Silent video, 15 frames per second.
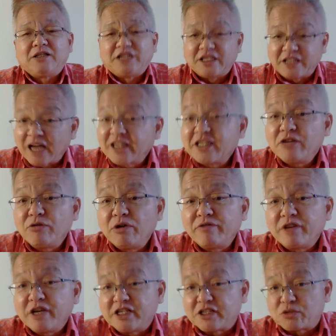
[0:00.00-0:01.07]
Yangtze
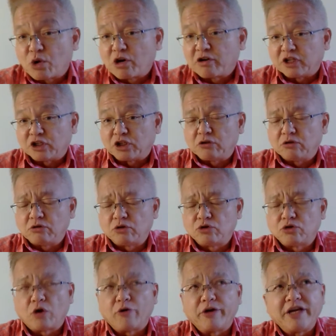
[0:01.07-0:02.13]
River is
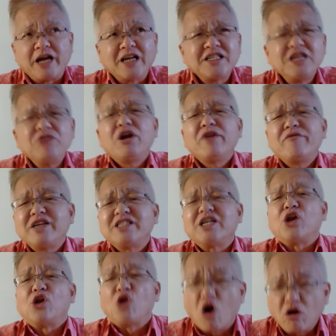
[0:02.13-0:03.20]
the
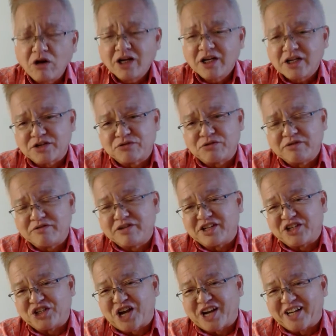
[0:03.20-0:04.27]
longest river
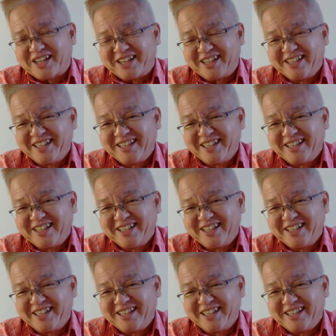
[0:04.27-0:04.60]
in China,